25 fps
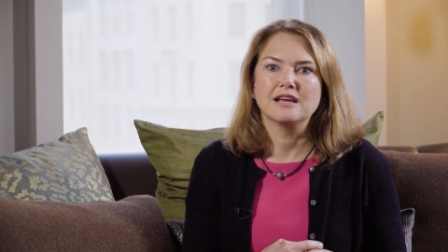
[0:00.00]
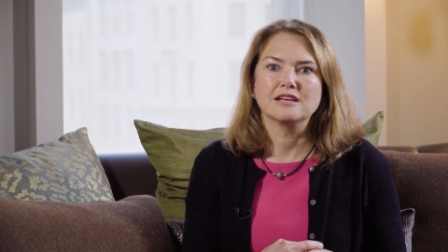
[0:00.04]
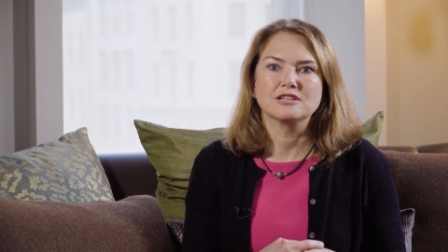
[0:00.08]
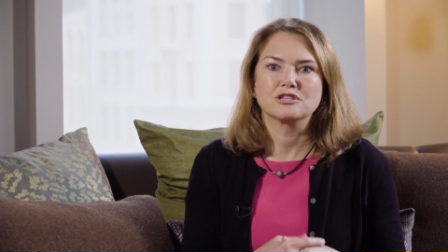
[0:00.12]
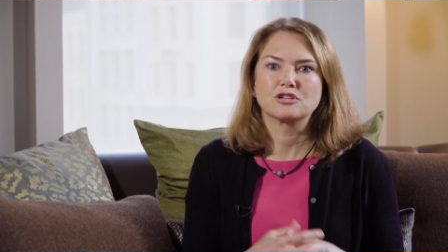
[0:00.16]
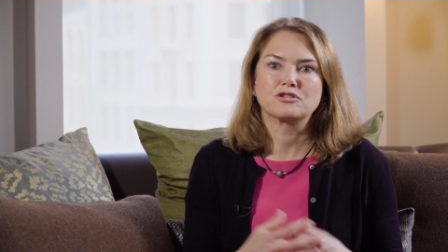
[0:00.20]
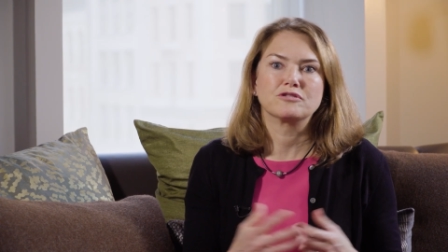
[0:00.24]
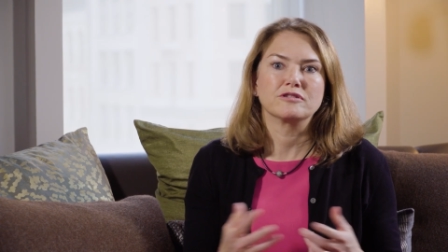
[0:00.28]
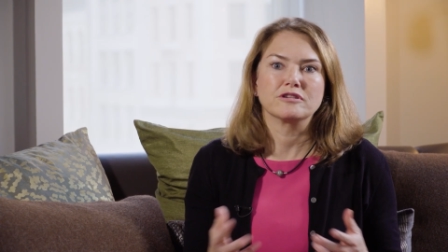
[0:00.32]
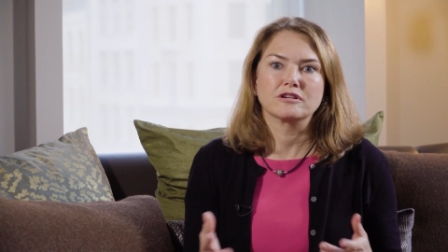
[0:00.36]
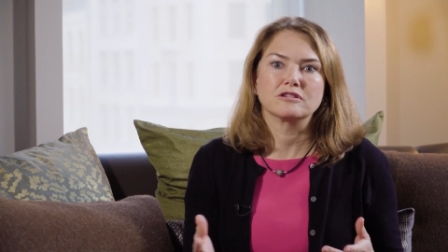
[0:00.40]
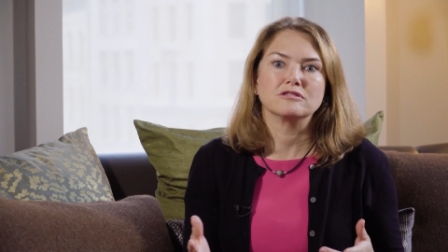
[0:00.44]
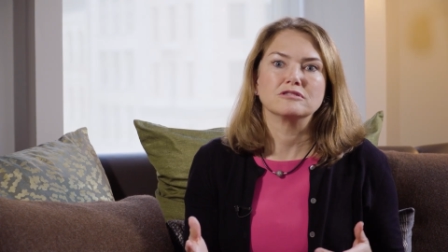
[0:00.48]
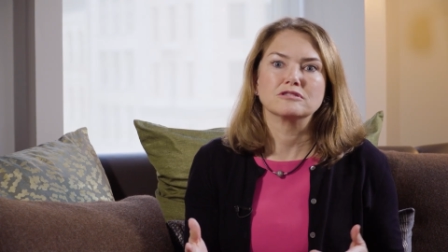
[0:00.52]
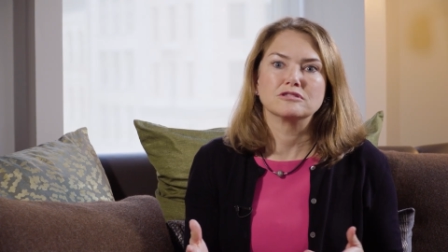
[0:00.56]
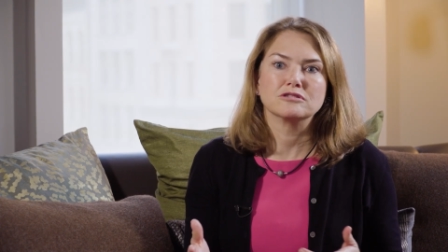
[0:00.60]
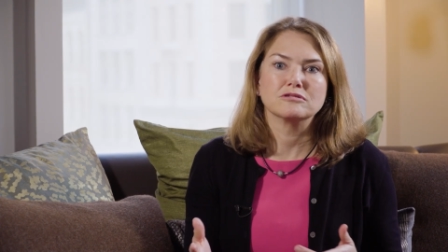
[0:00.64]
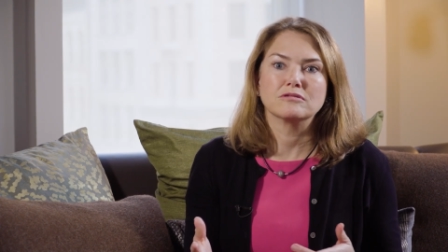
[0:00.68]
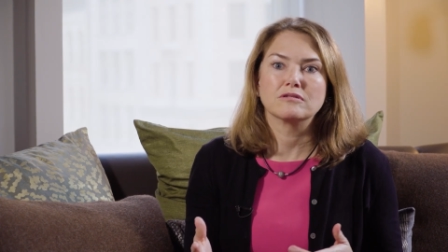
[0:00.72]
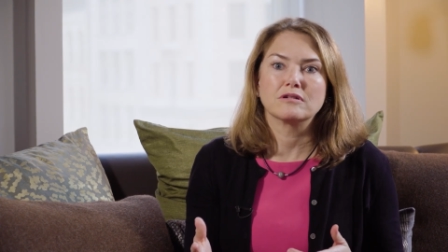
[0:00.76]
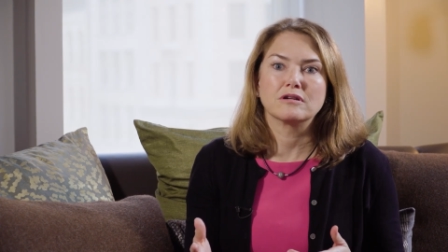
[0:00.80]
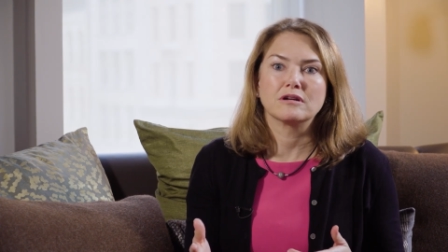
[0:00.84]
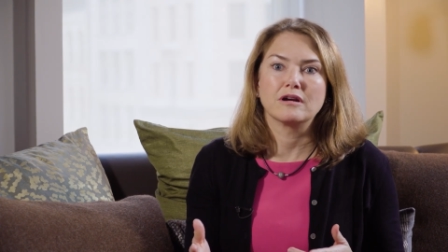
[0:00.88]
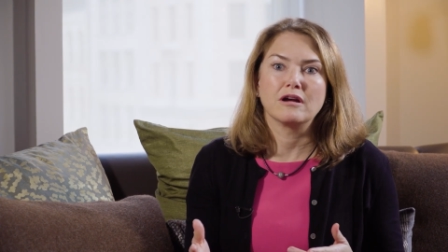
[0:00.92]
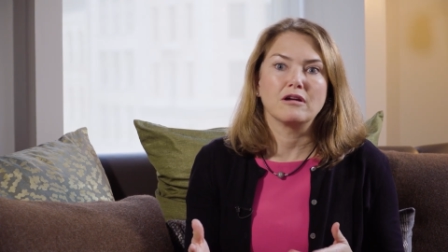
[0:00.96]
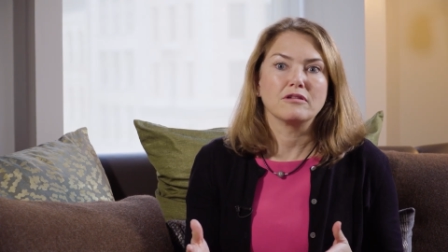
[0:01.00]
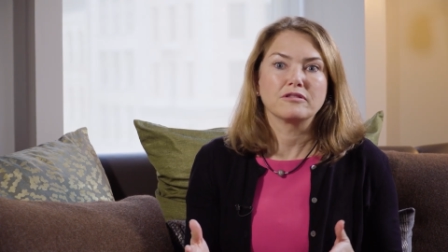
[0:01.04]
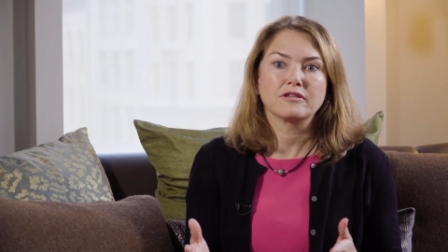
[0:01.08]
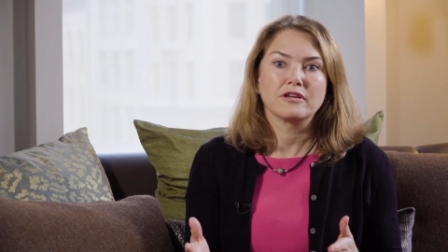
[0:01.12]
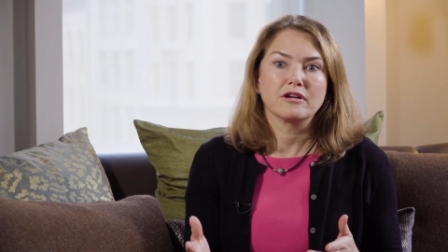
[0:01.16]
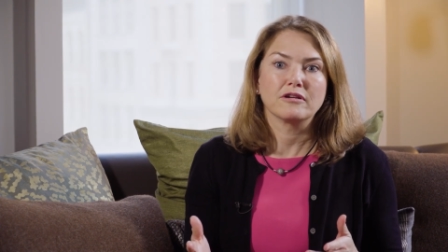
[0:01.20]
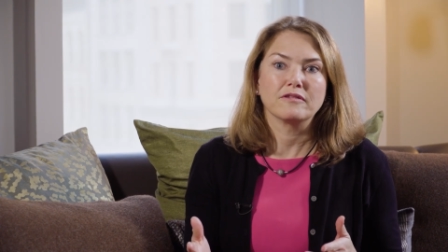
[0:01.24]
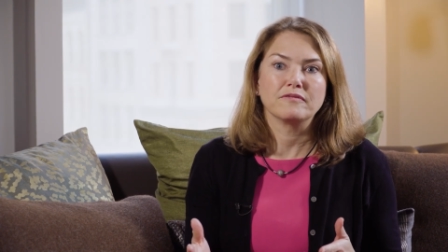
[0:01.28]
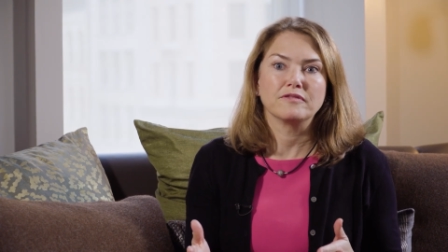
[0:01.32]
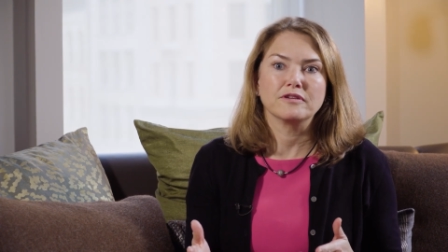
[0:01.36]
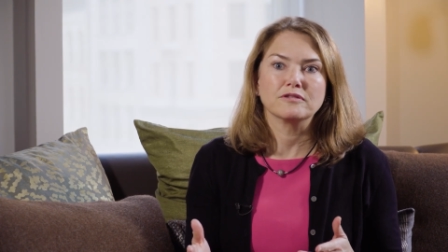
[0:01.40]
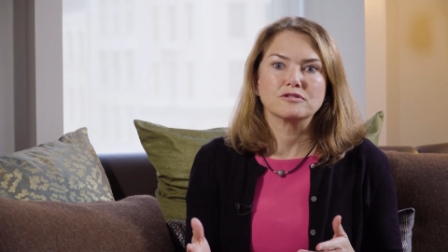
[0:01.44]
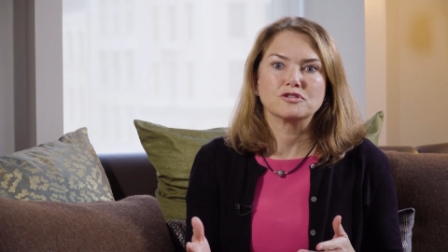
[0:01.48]
as critical to our
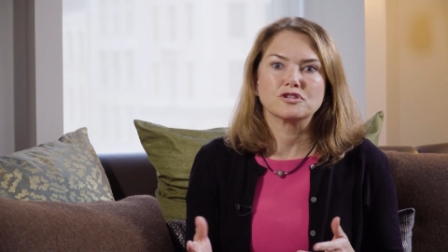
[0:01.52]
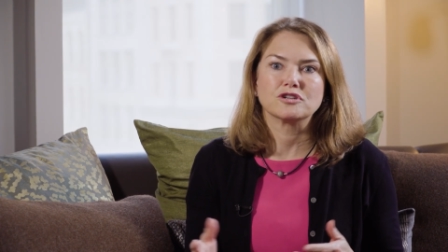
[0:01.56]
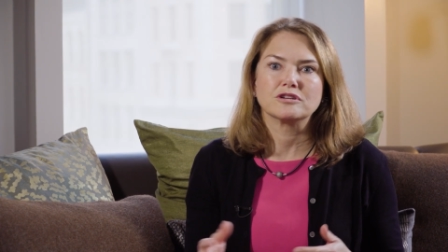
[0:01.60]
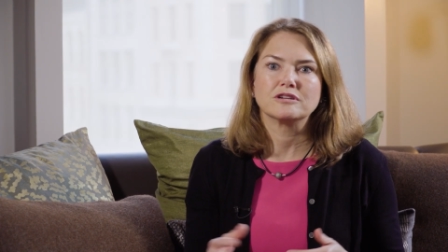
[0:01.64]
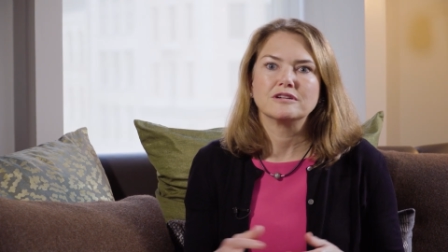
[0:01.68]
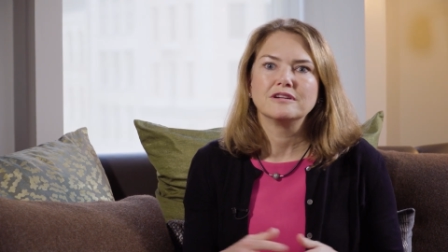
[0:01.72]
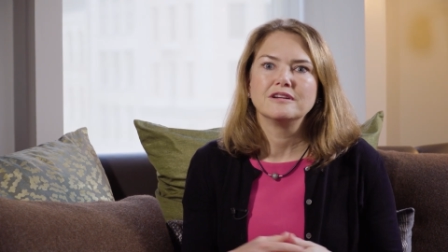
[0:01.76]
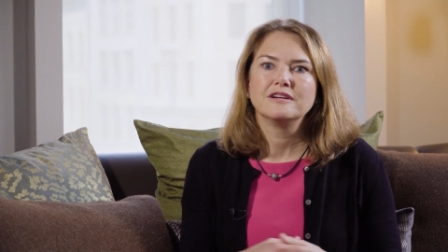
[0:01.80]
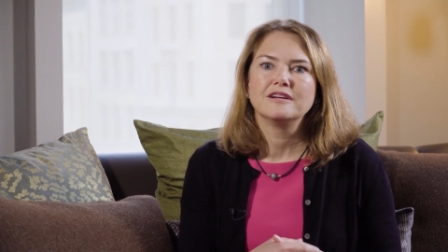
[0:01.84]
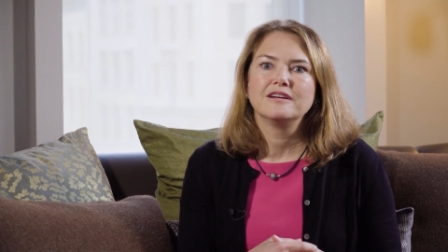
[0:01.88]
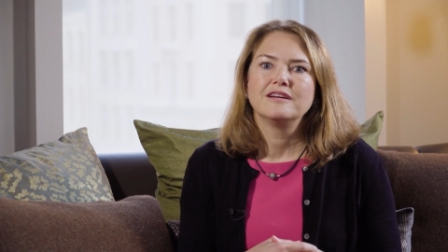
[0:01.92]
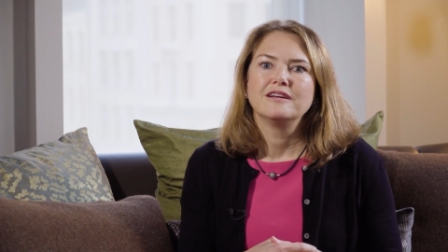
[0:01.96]
healthcare future.